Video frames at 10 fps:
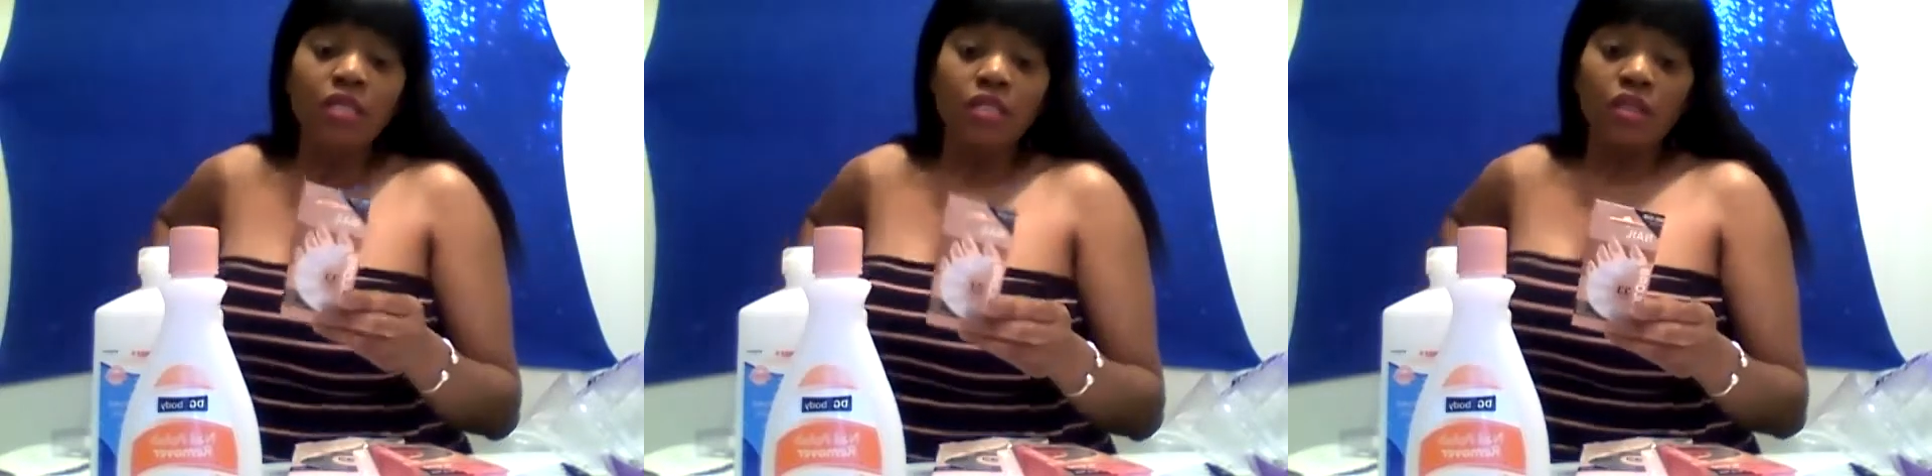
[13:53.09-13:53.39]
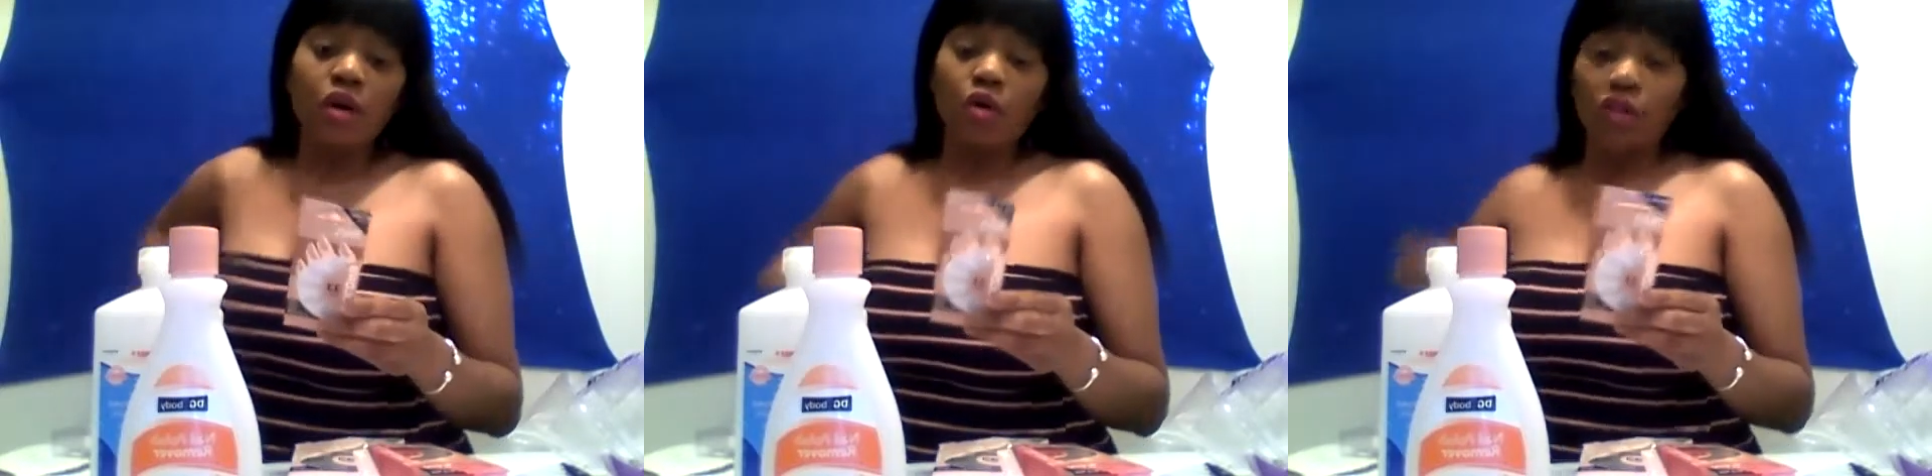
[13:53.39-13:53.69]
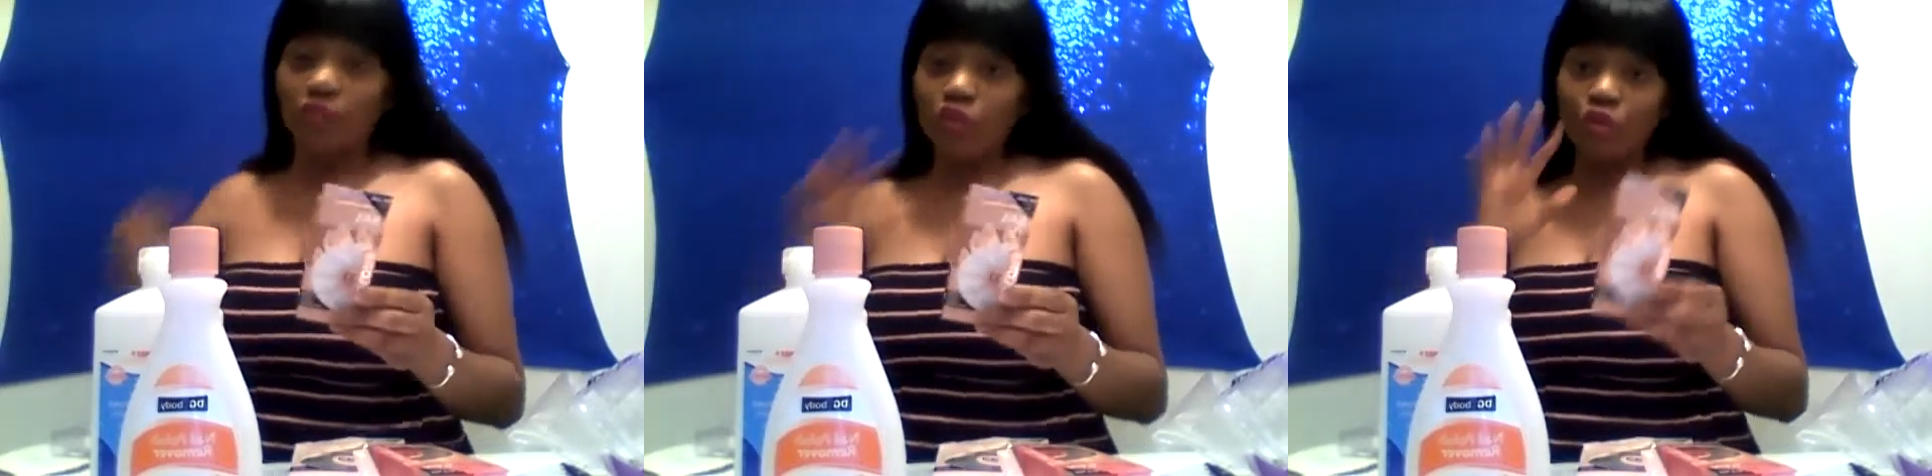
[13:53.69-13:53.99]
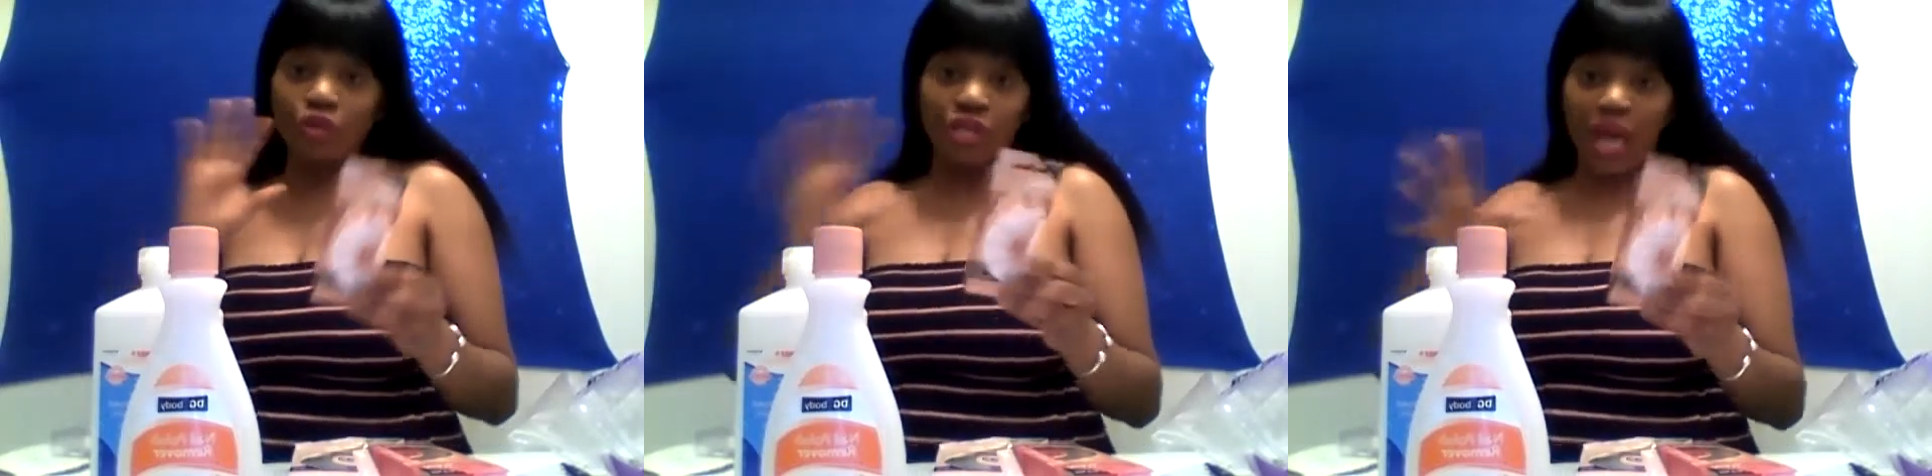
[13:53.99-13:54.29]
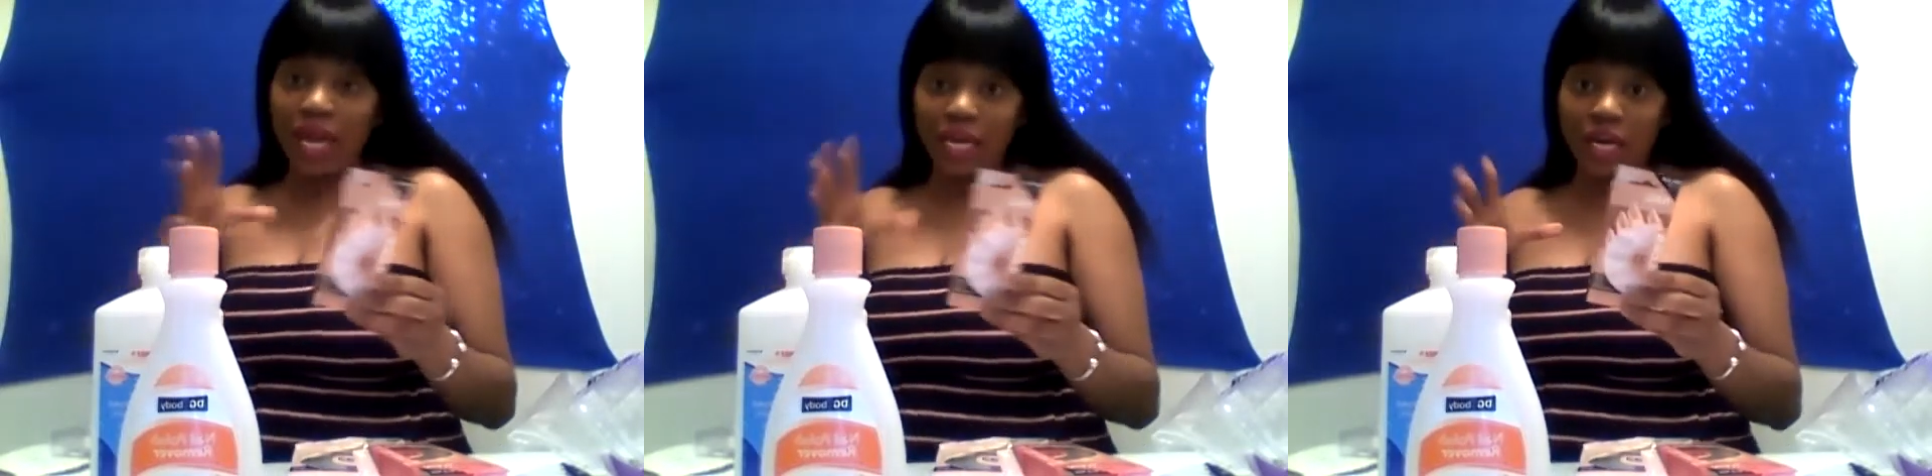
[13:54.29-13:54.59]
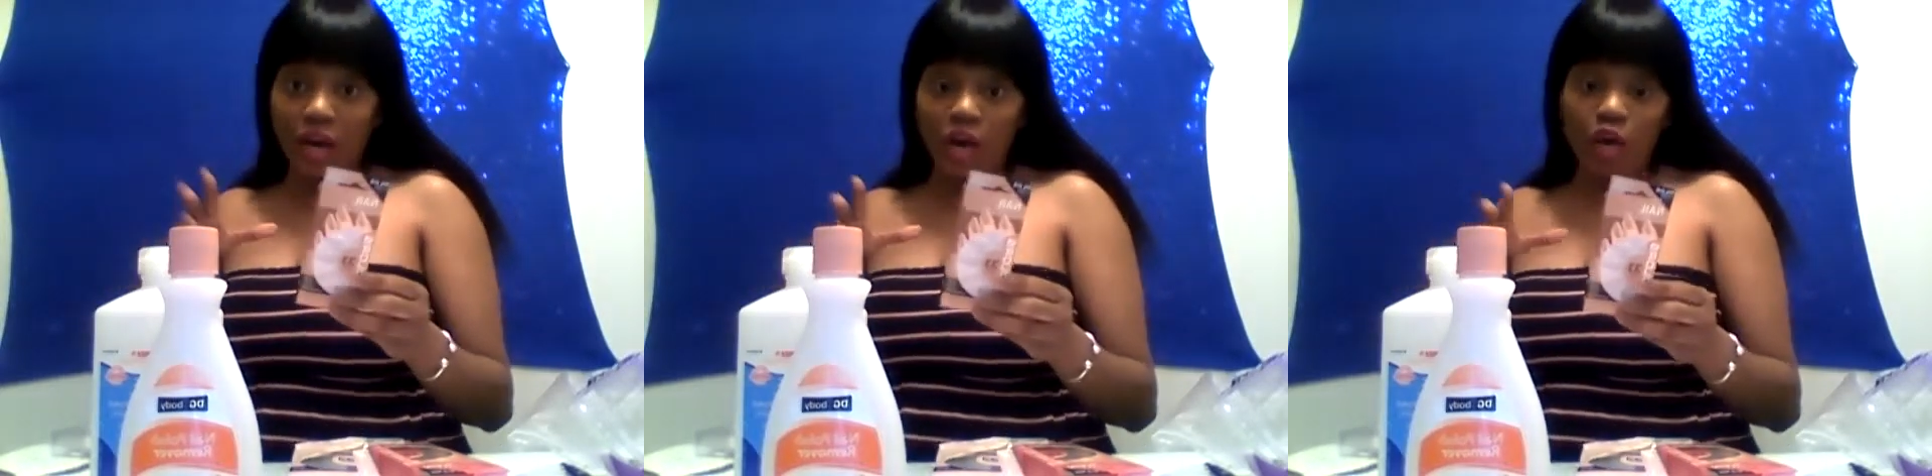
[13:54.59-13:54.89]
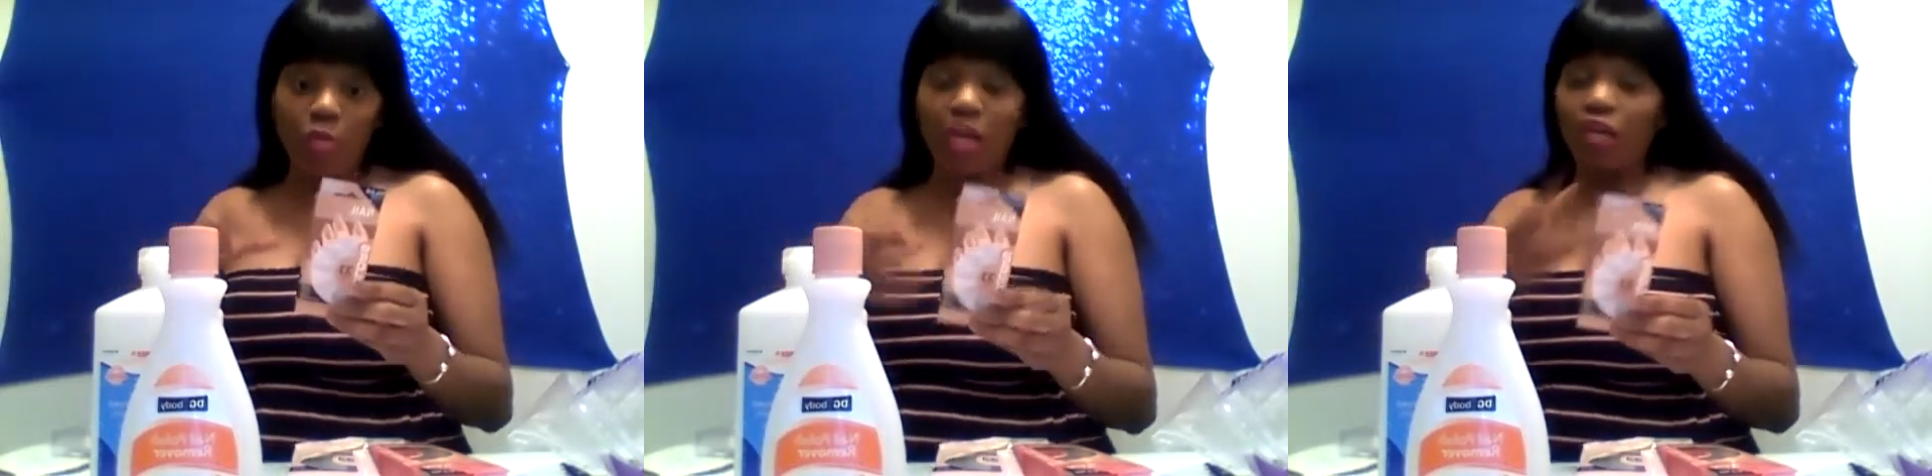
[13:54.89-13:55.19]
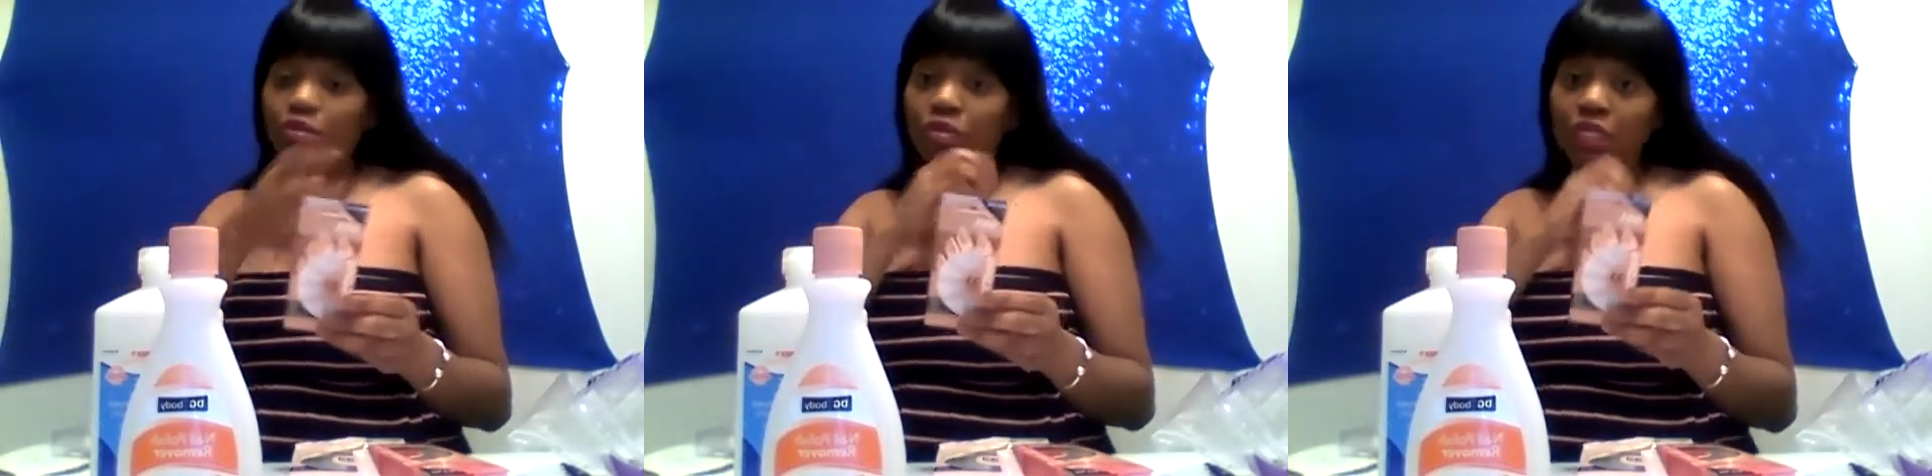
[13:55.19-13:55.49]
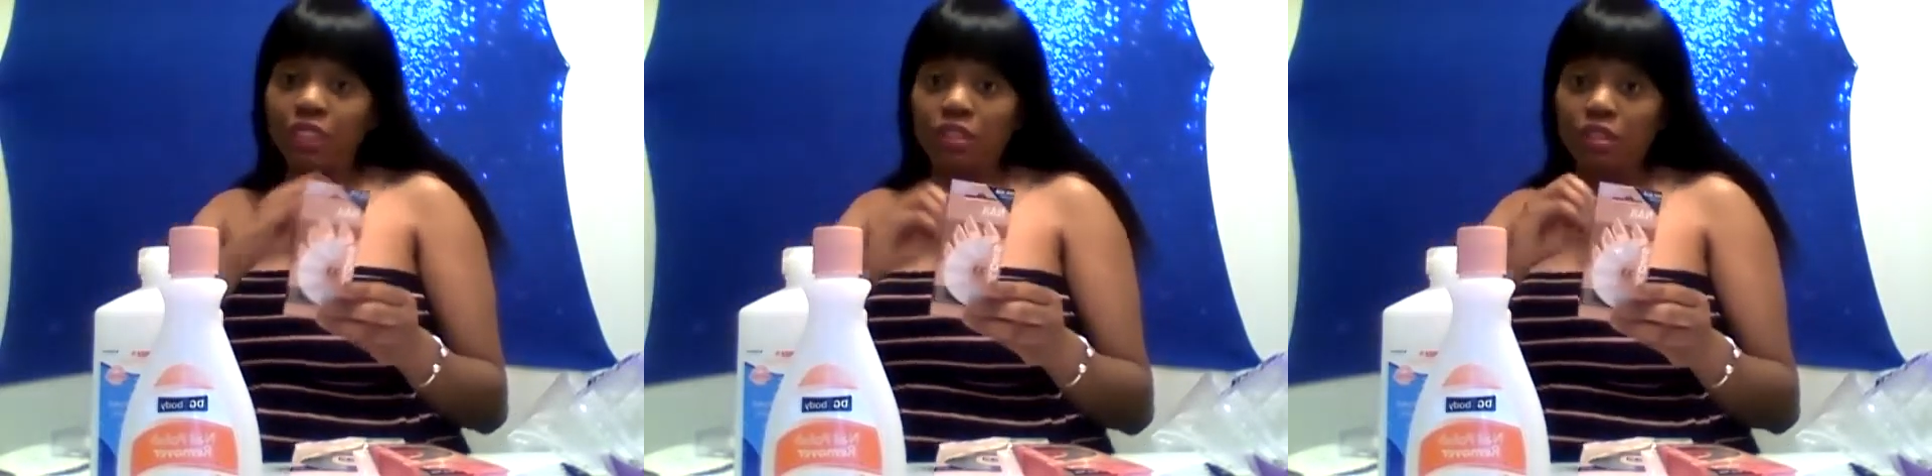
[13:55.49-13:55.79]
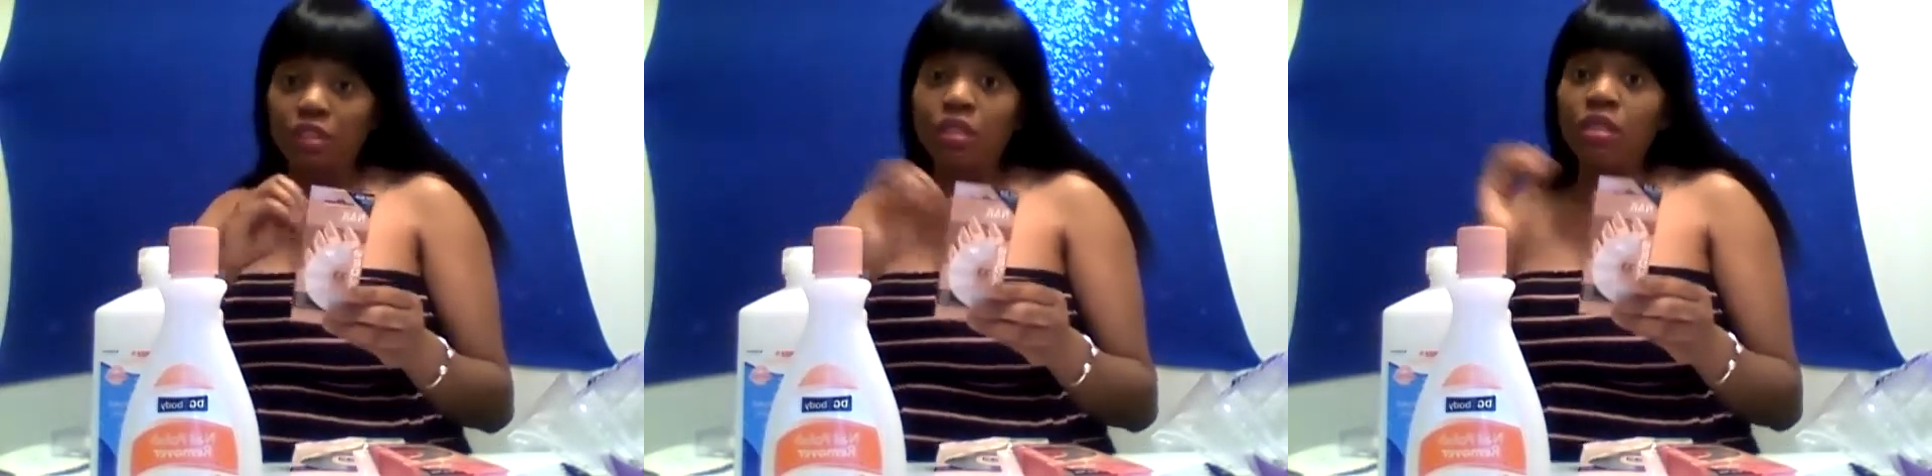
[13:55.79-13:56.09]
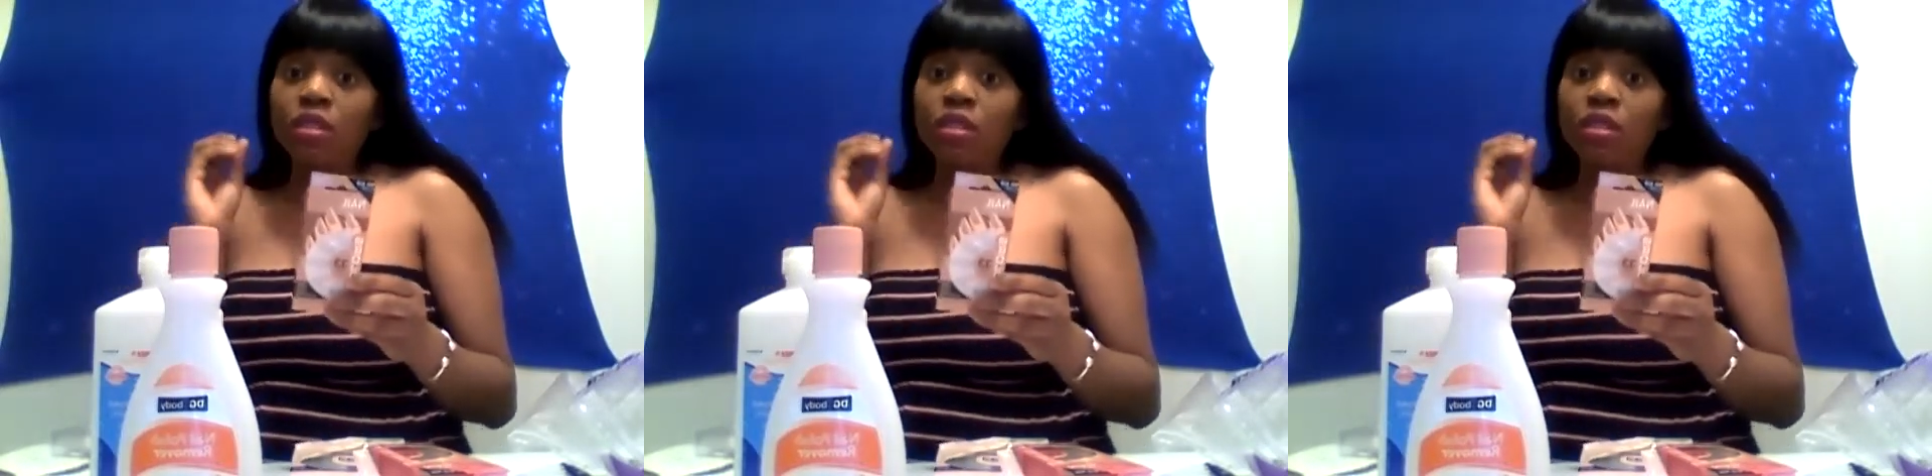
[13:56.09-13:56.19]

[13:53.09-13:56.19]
So if you are not at home and you need to